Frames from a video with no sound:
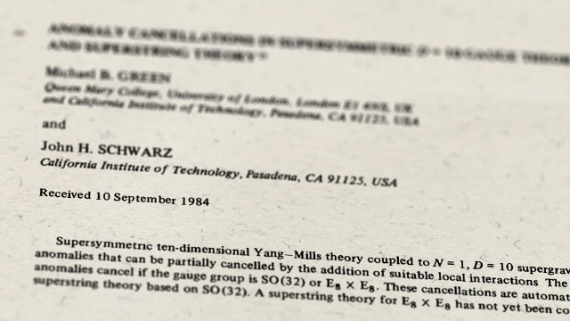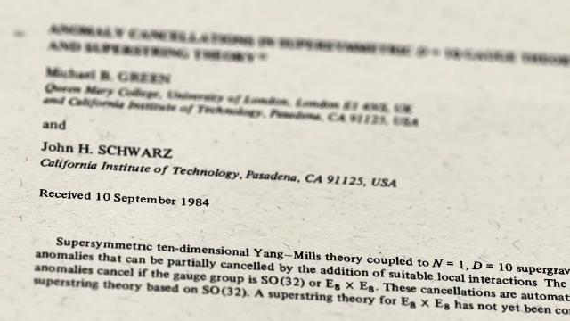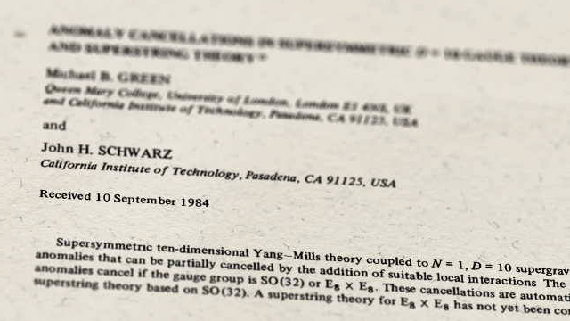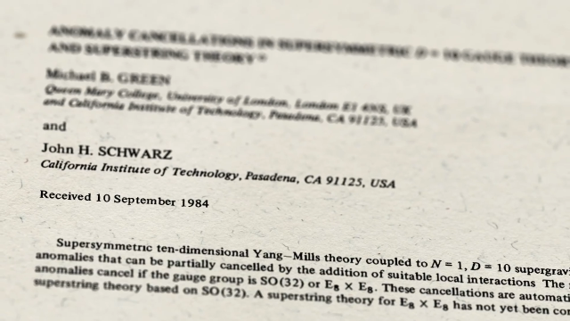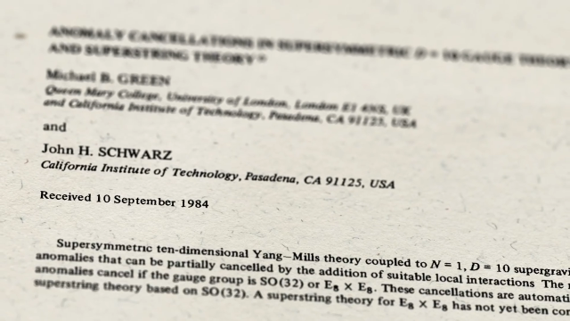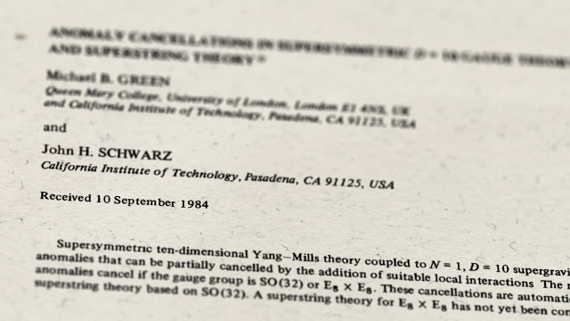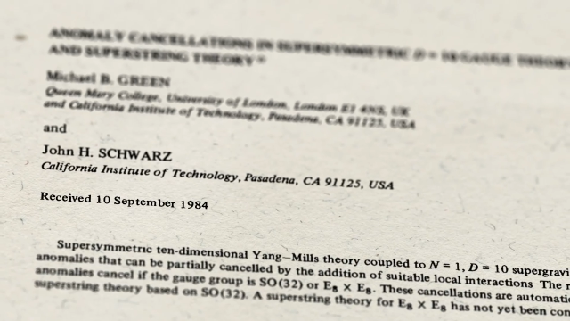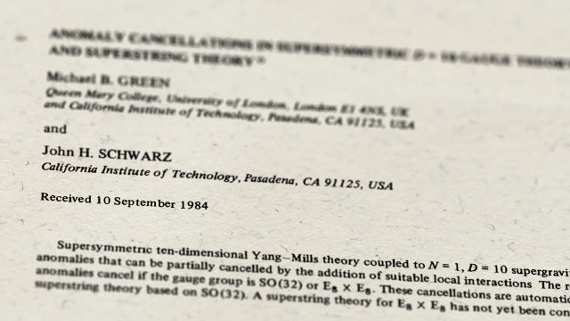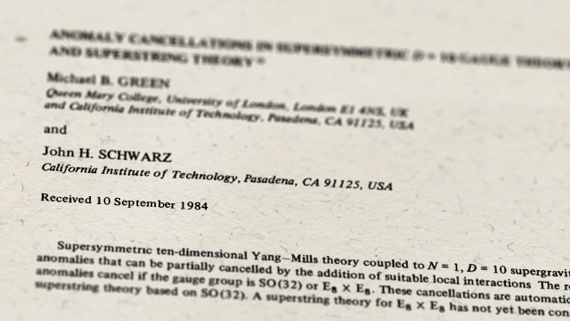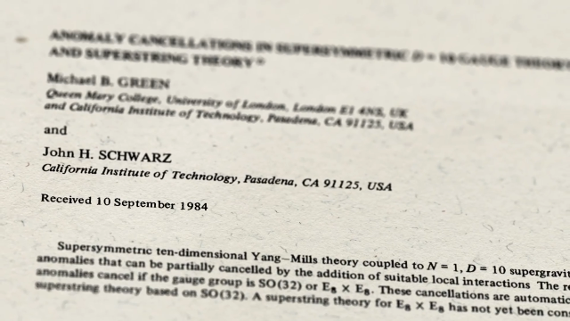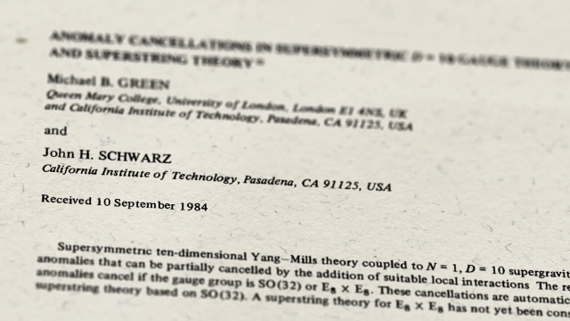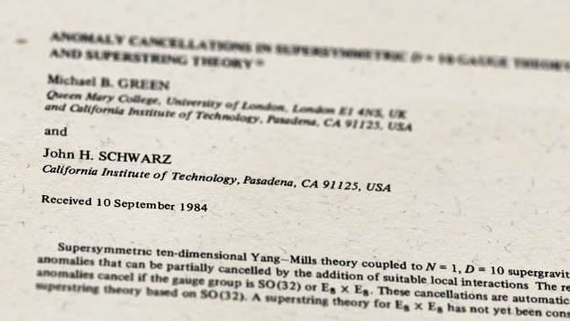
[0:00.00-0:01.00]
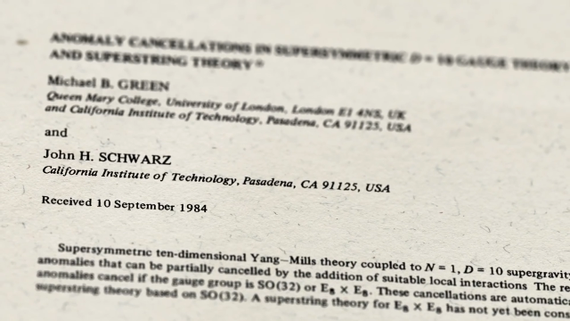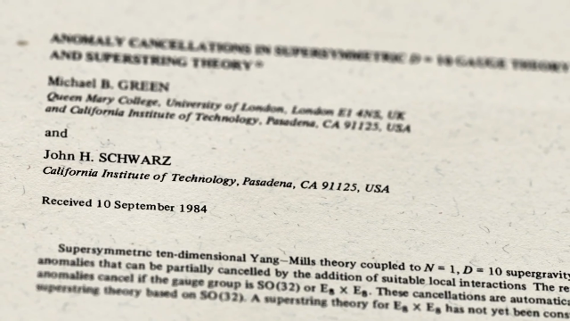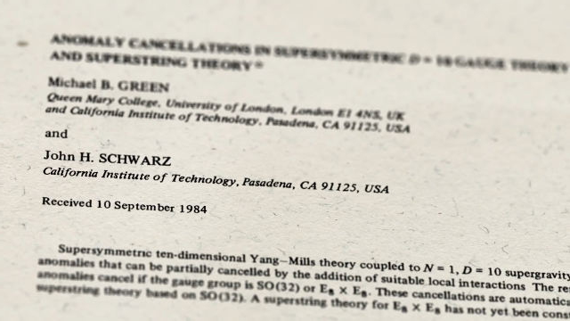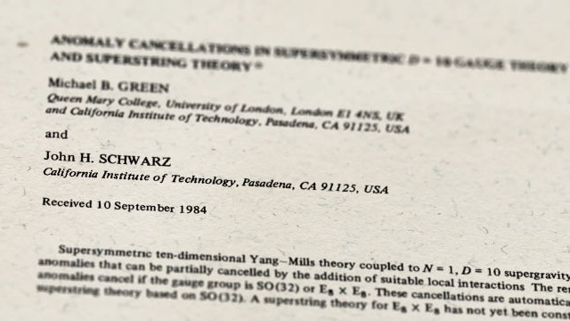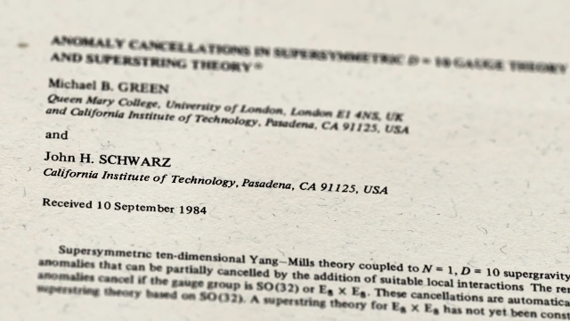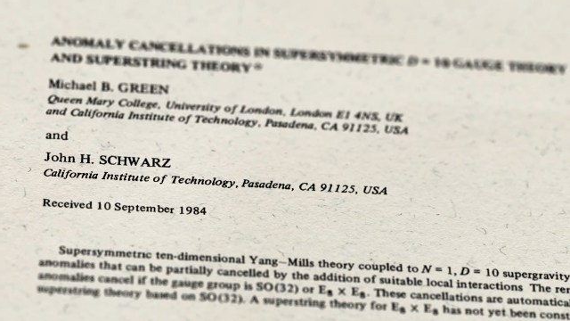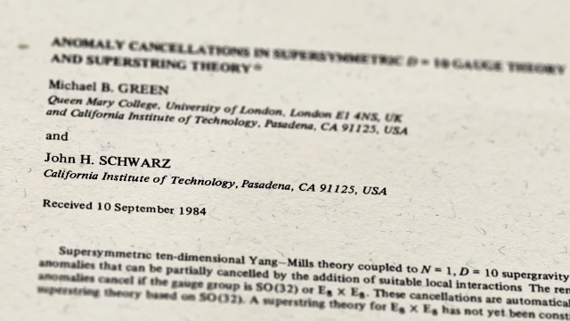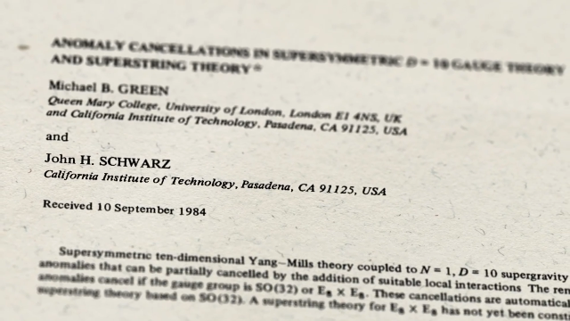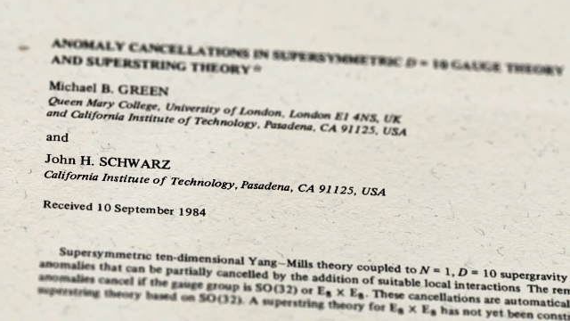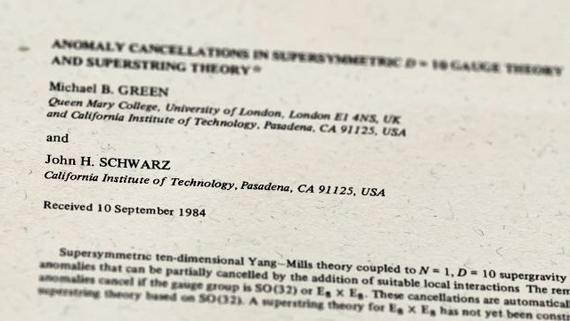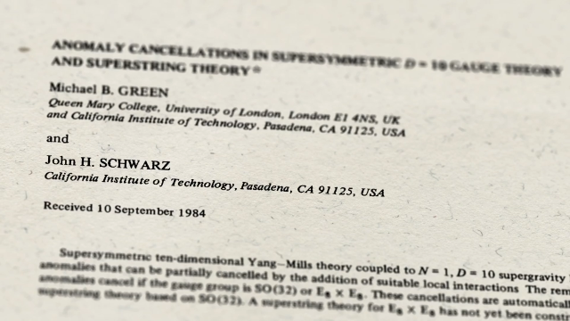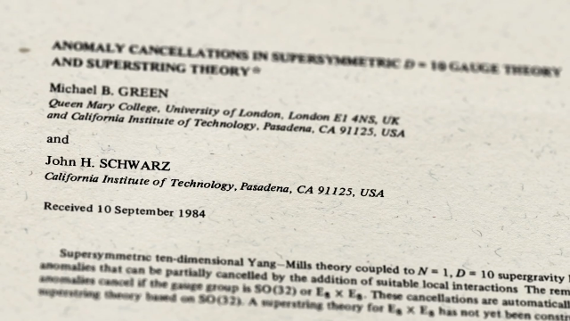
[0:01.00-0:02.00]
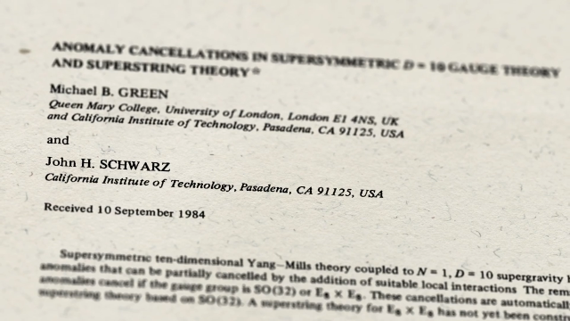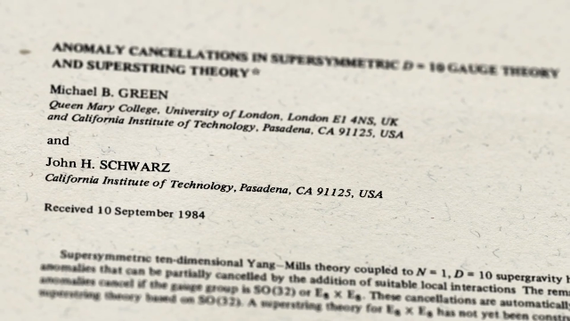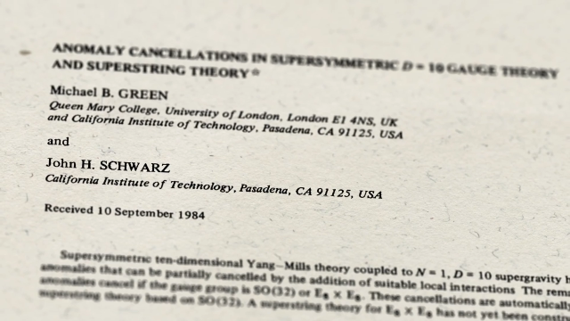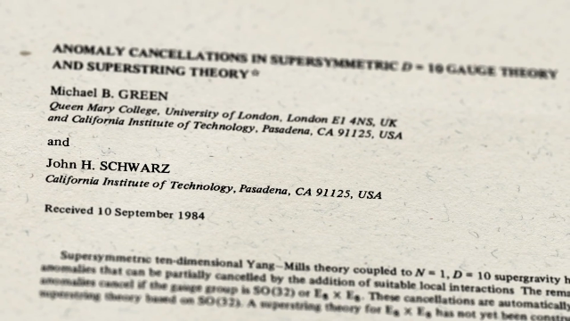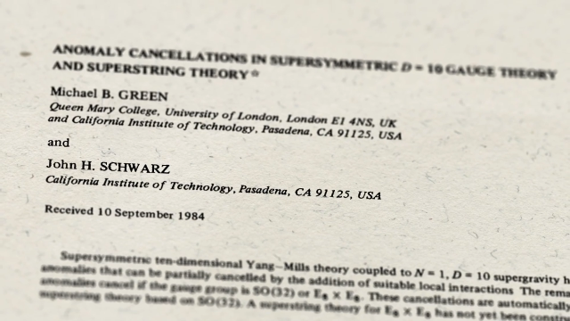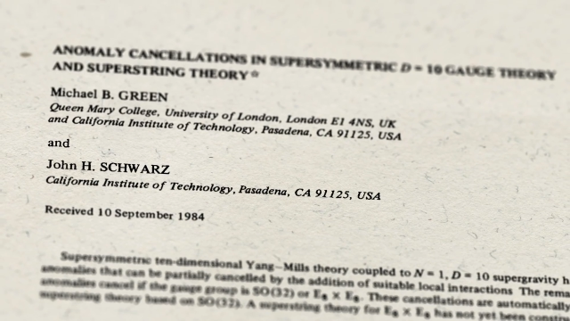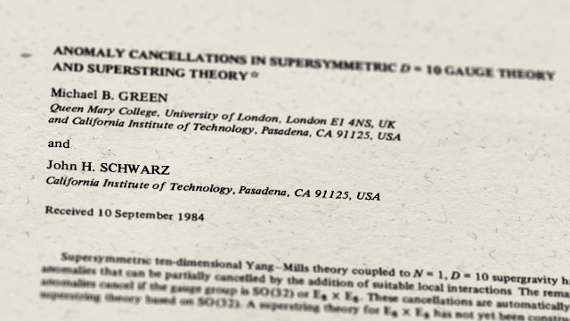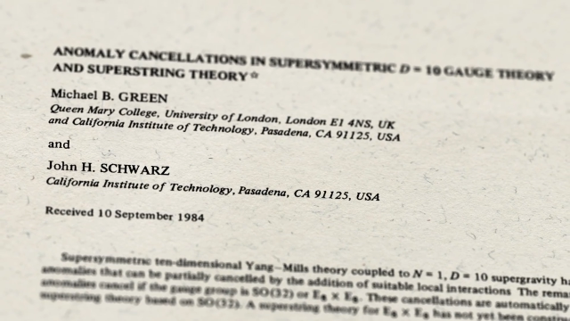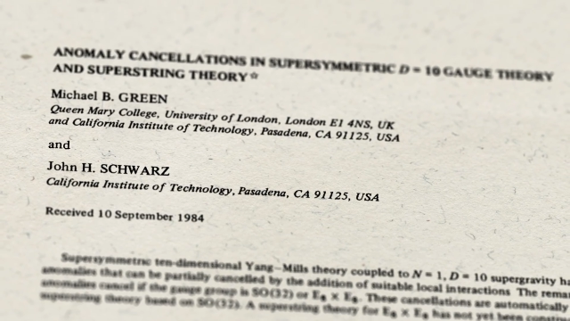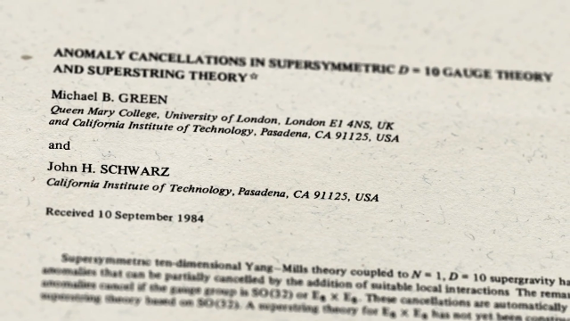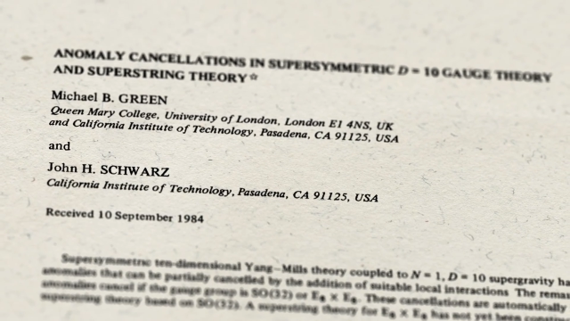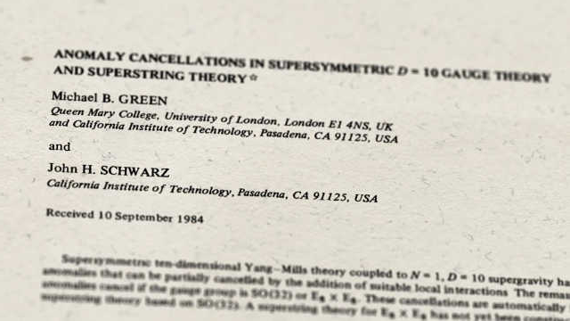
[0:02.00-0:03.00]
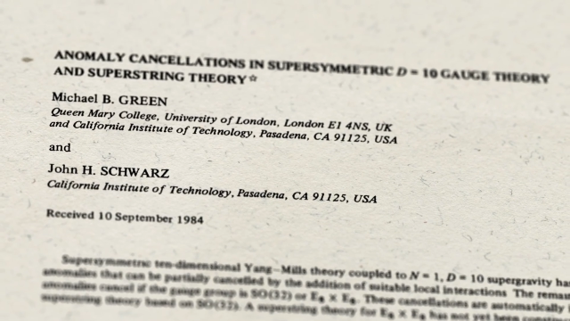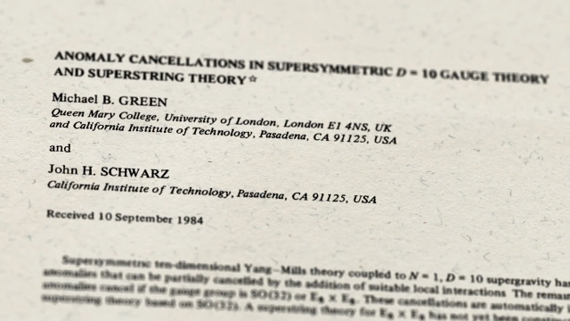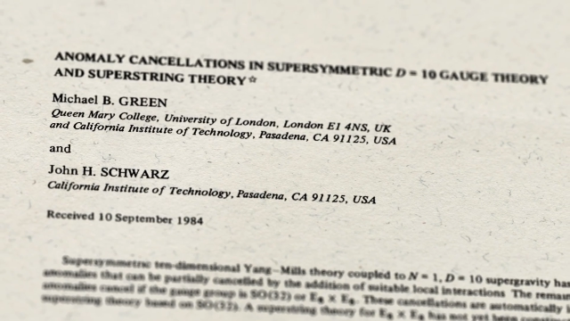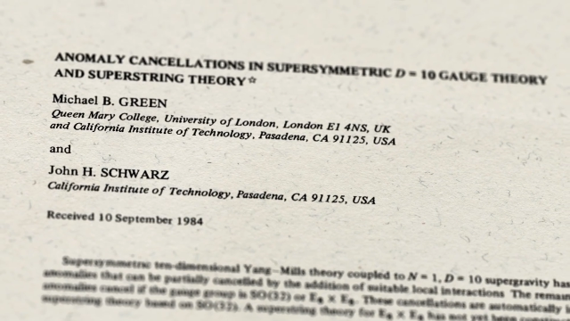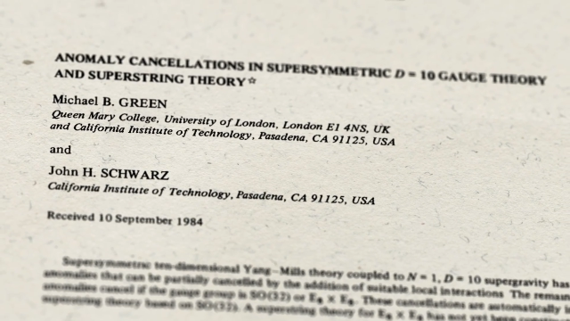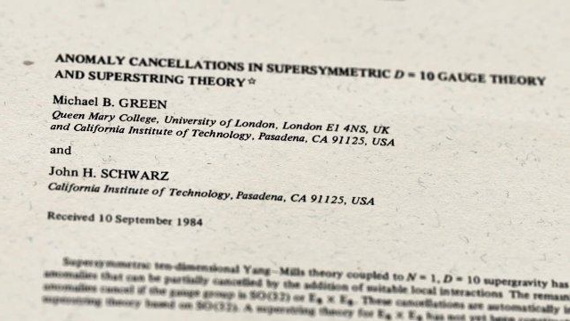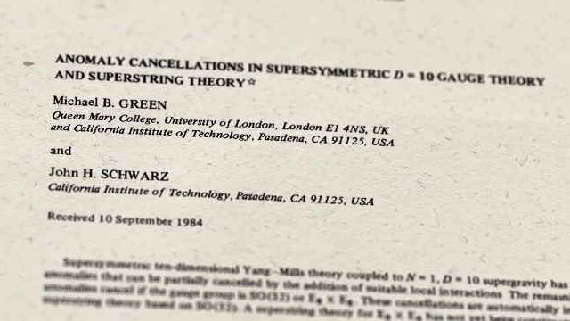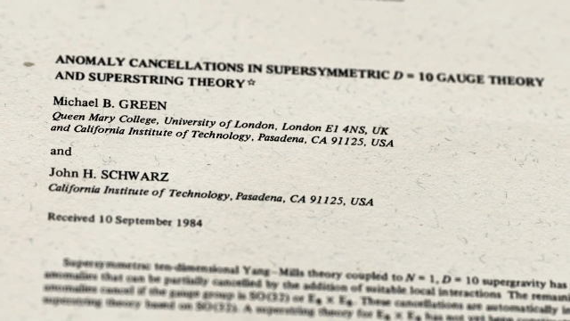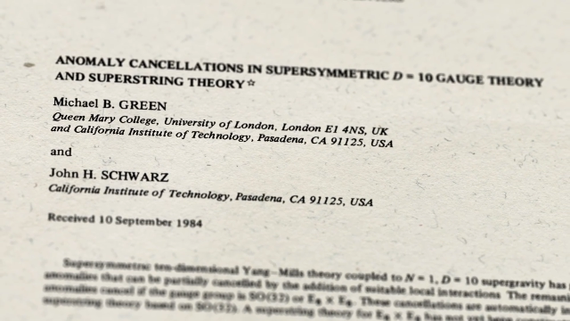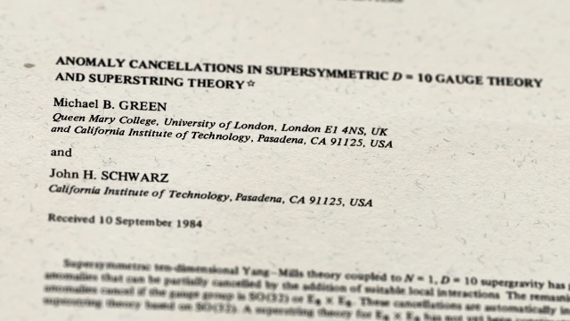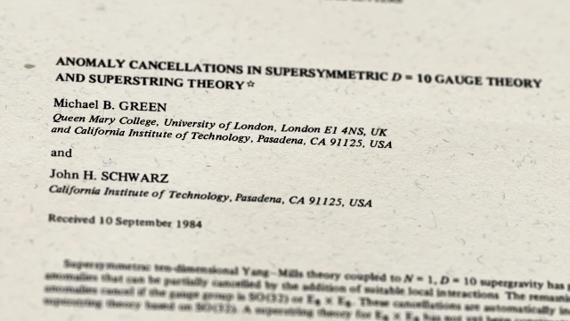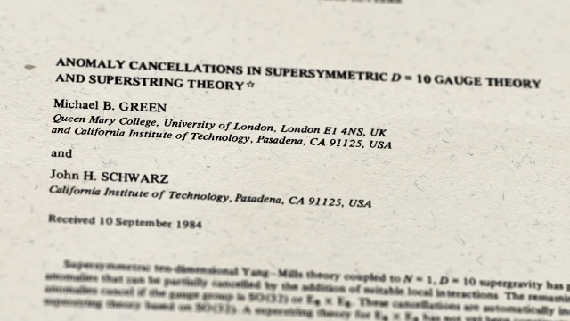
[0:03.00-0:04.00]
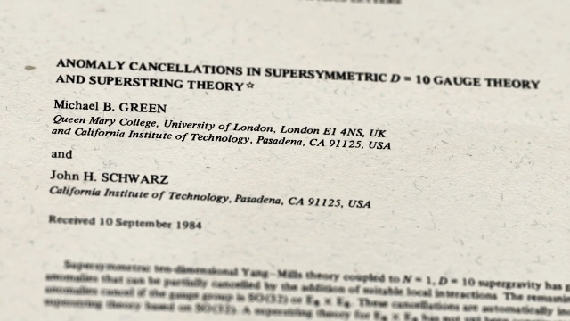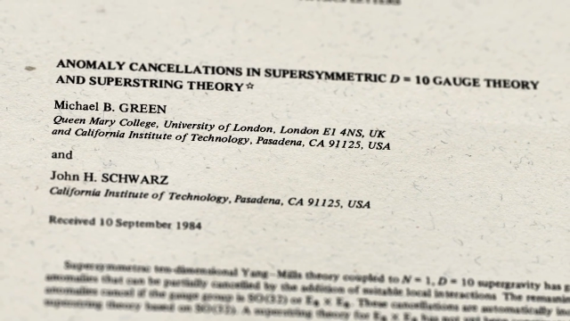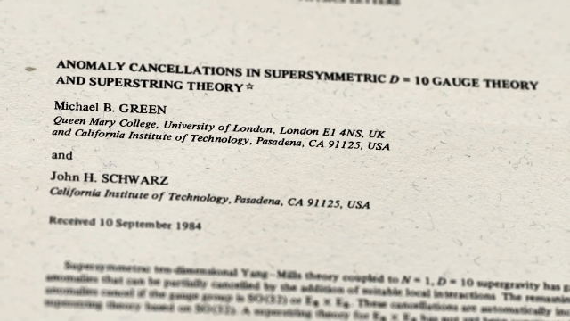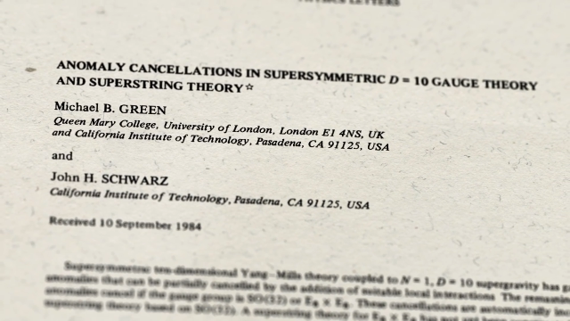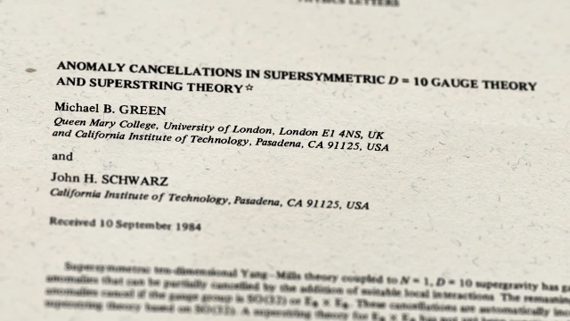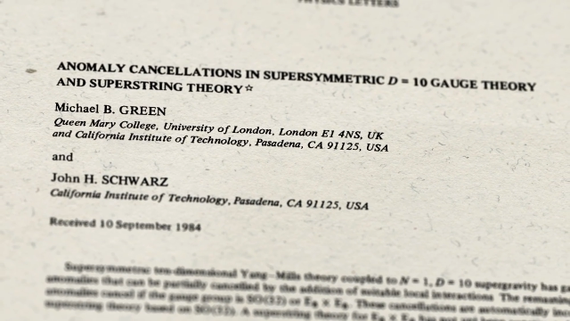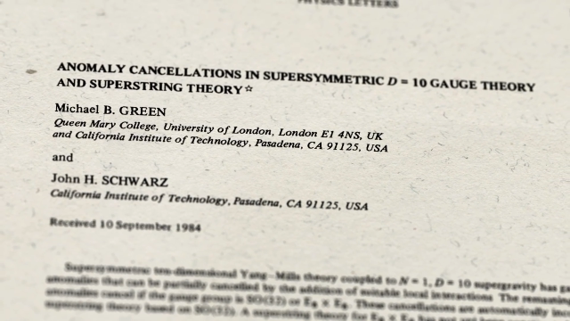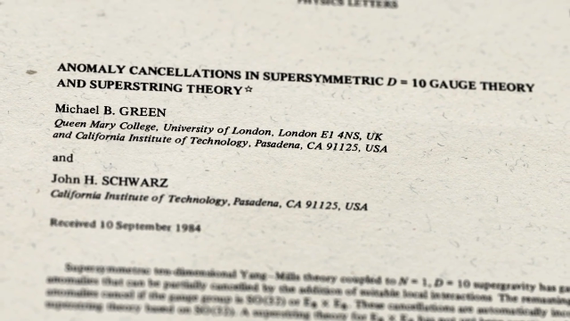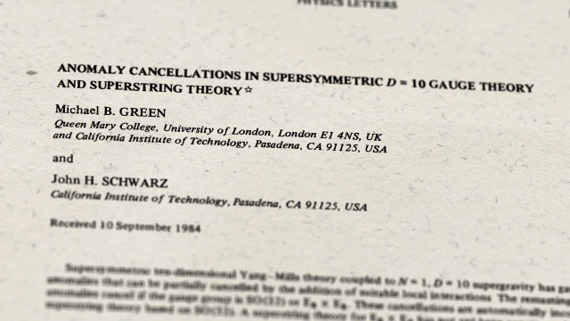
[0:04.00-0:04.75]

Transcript: (no speaker visible)